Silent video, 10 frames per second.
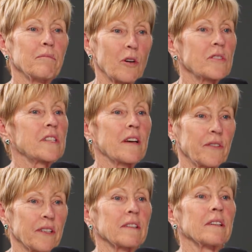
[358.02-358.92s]
Most
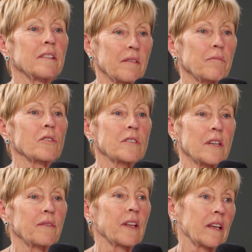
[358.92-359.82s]
definitely. Most
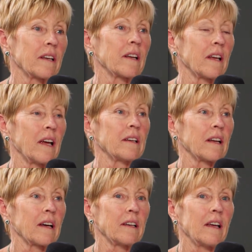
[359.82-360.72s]
definitely. And,
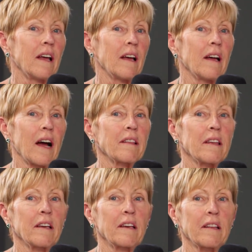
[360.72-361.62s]
and I, I
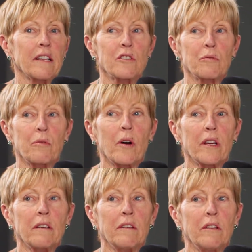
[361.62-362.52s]
think that's
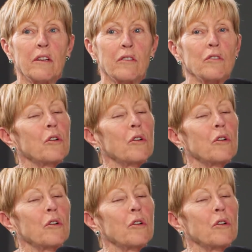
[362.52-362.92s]
why you know you